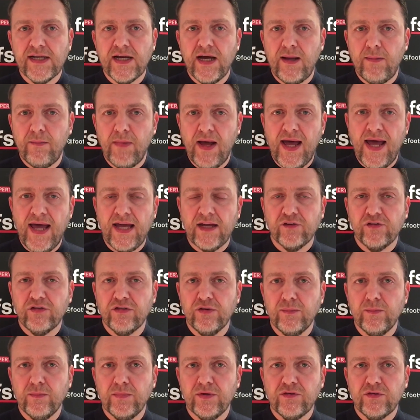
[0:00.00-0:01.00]
Cup
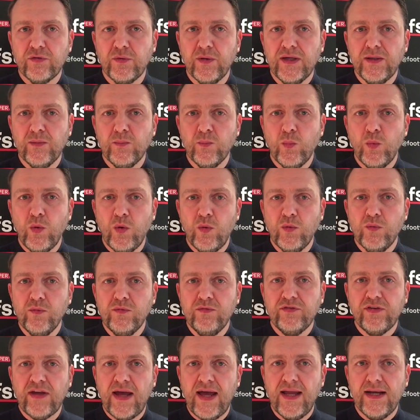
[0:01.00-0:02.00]
action between
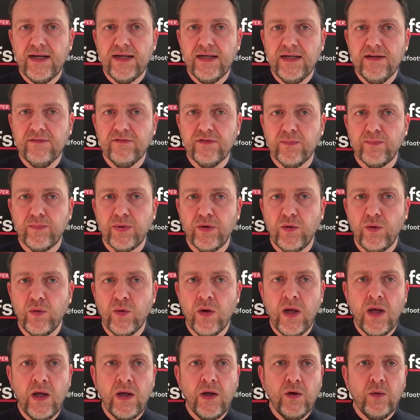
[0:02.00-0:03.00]
Wolves and
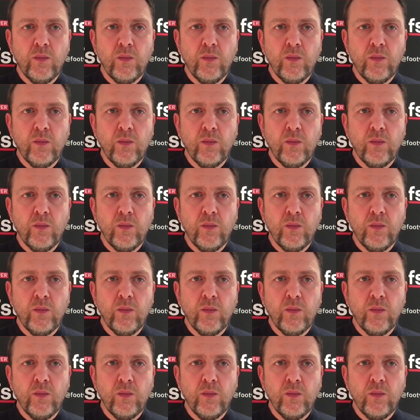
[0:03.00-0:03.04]
Liverpool.